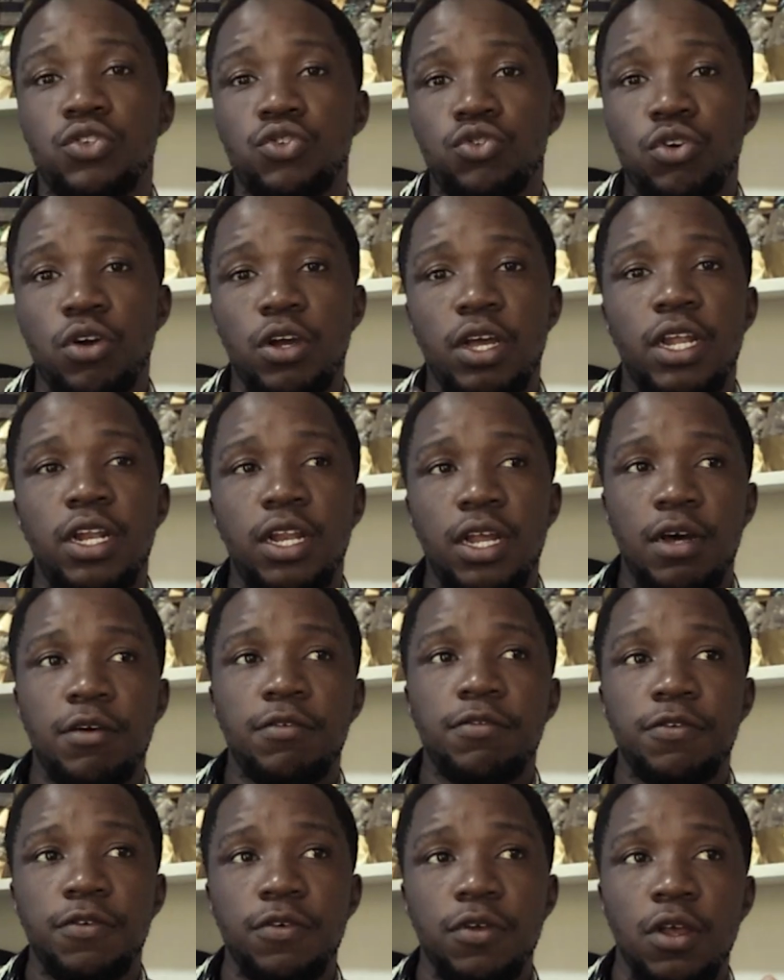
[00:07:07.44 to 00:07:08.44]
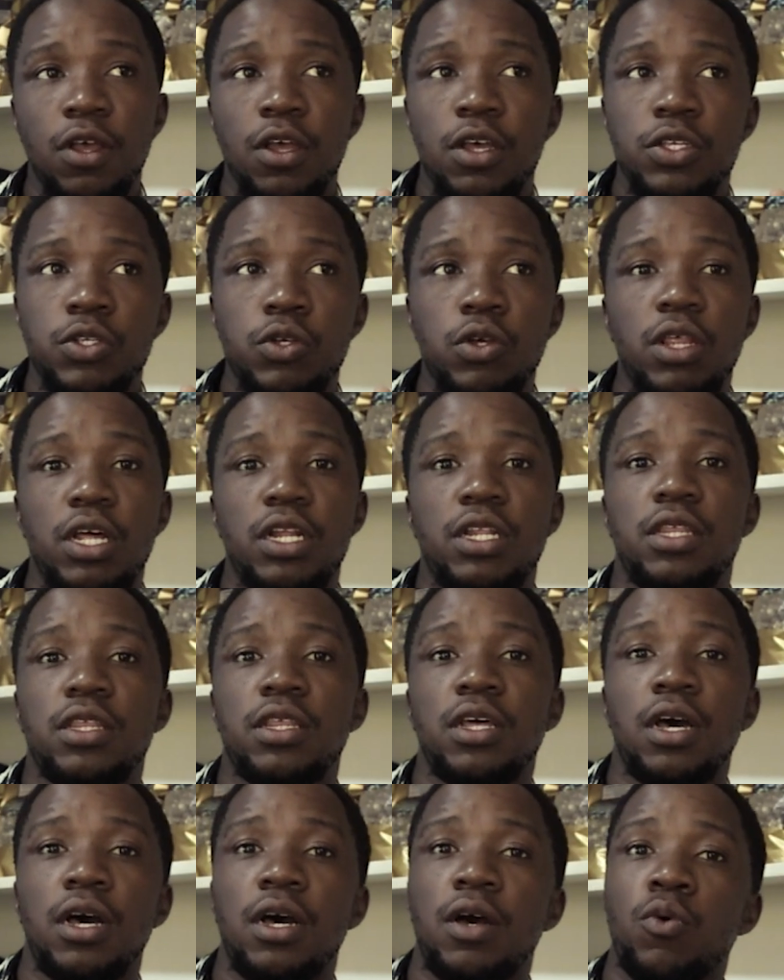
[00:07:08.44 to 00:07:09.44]
was strong enough so that
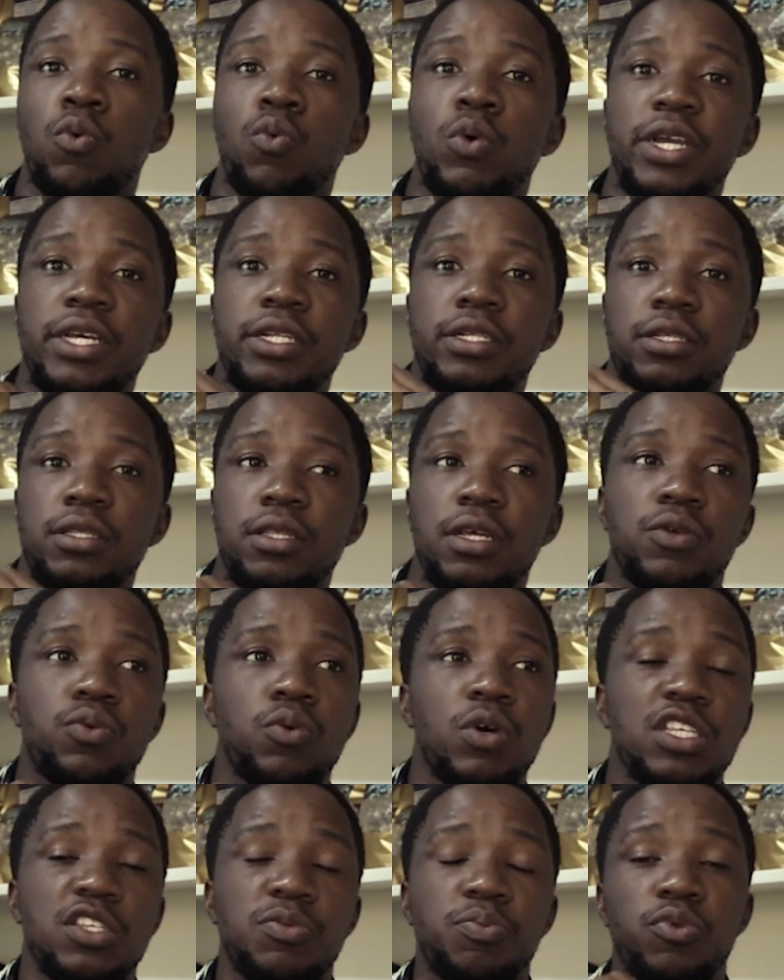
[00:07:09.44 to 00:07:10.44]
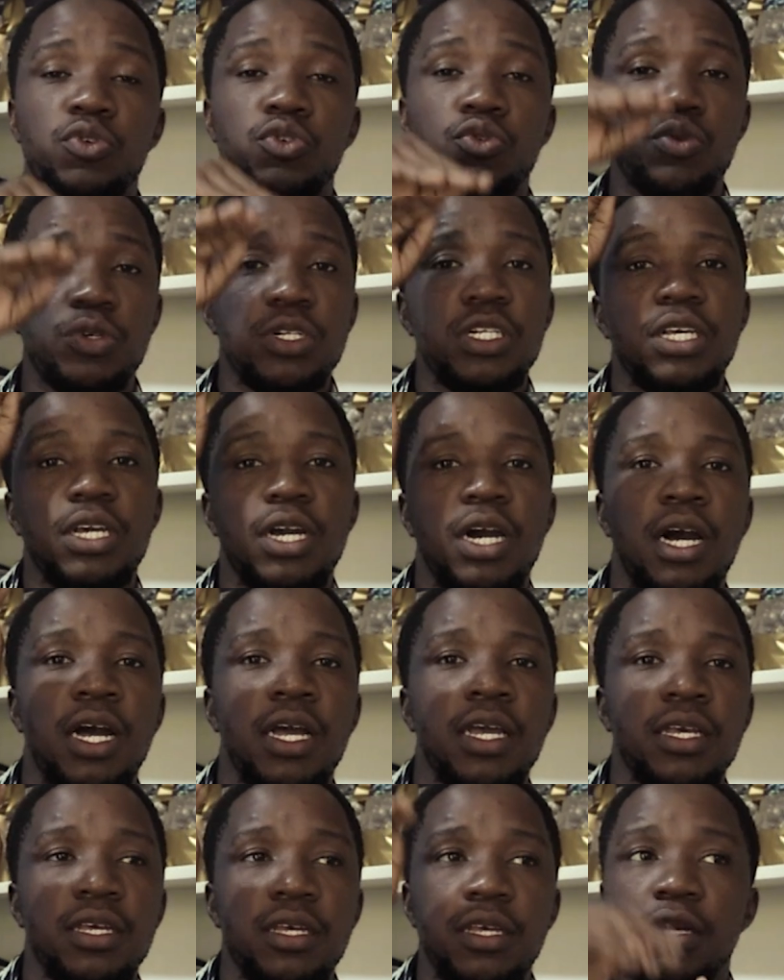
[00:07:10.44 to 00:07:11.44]
the weight that was put really
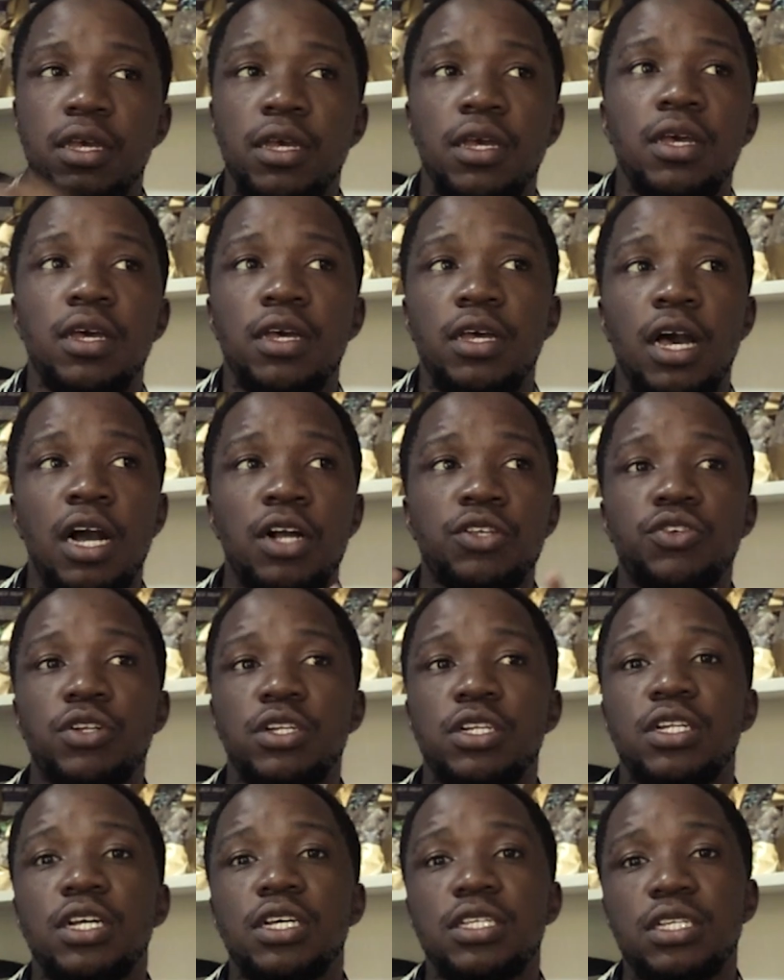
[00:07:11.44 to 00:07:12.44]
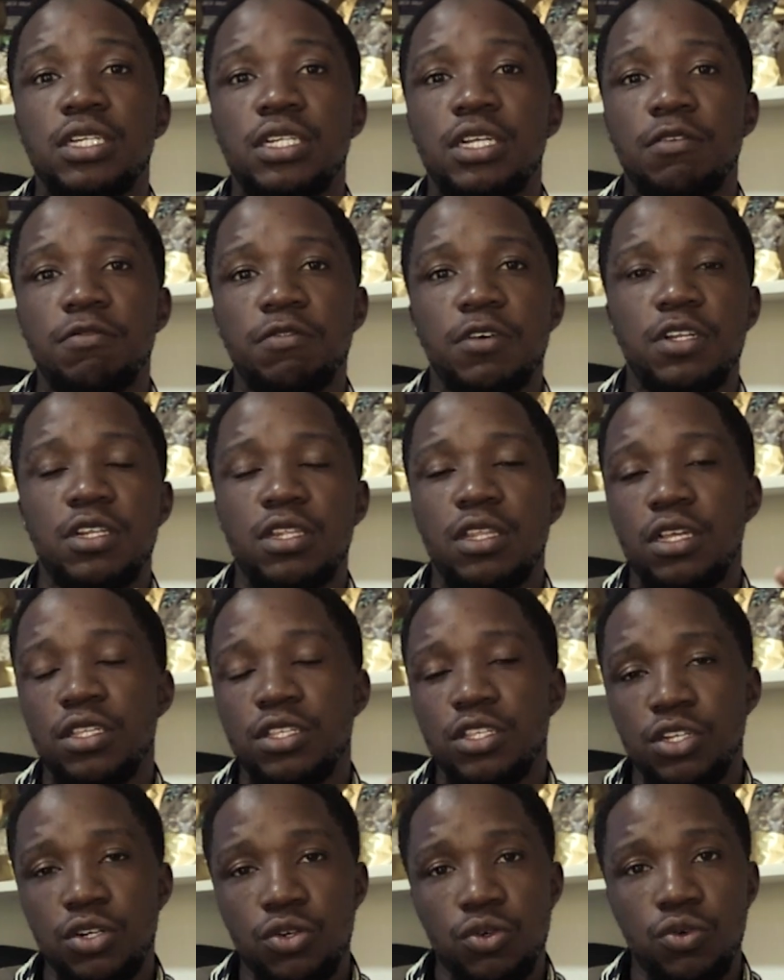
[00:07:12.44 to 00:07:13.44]
high actually doesn't affect the
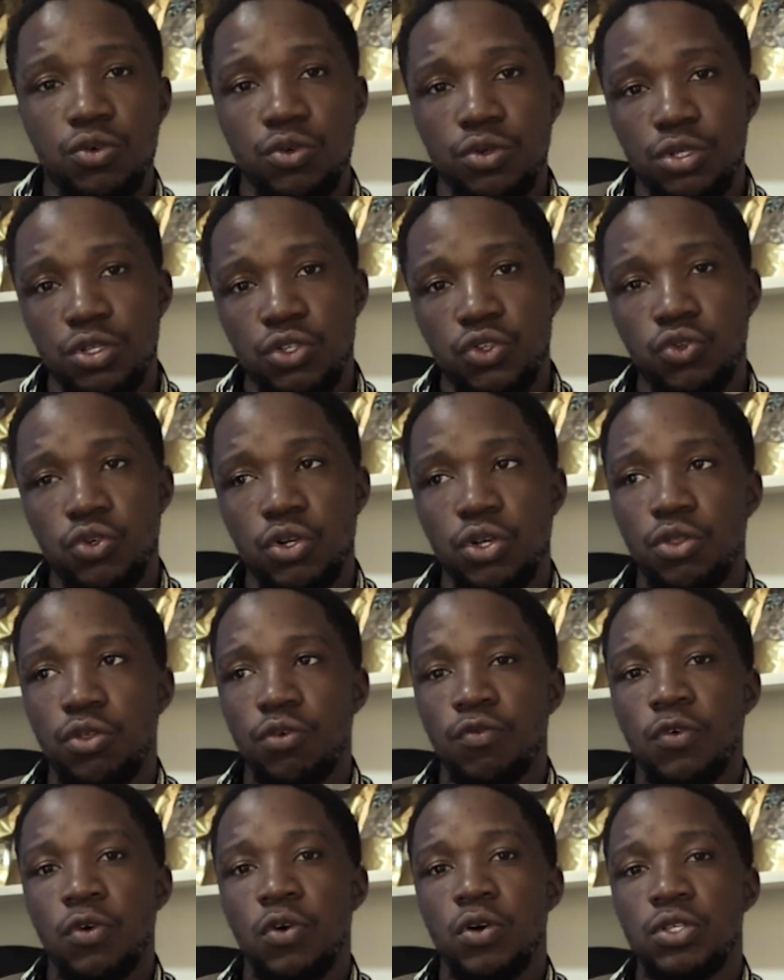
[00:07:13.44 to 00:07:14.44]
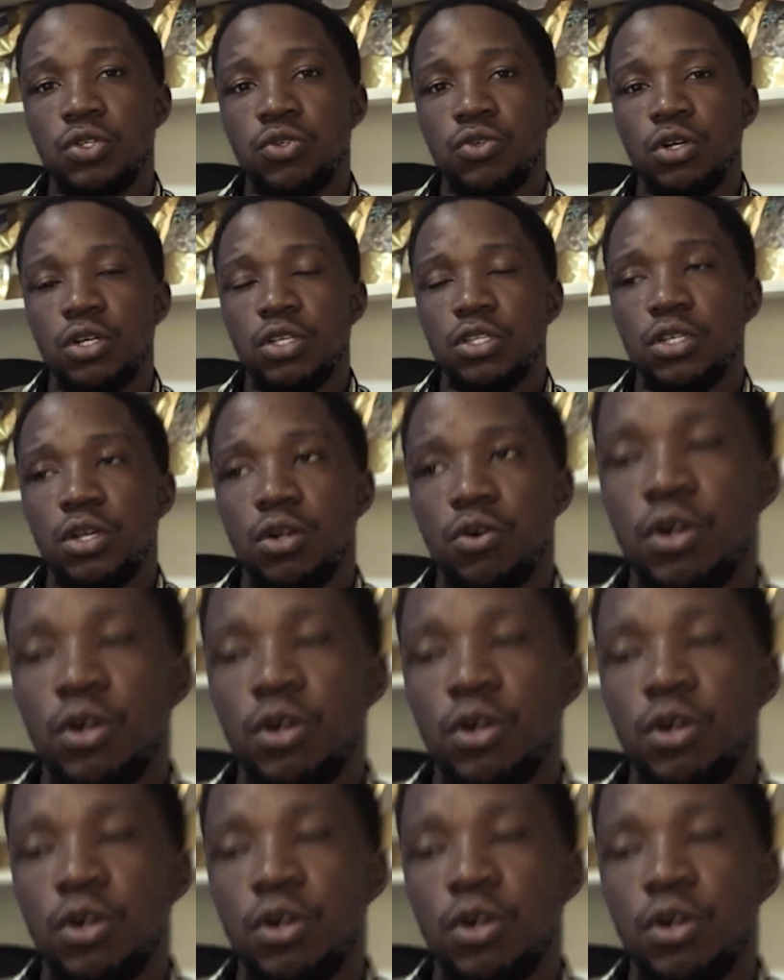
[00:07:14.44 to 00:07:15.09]
general strength of our structure,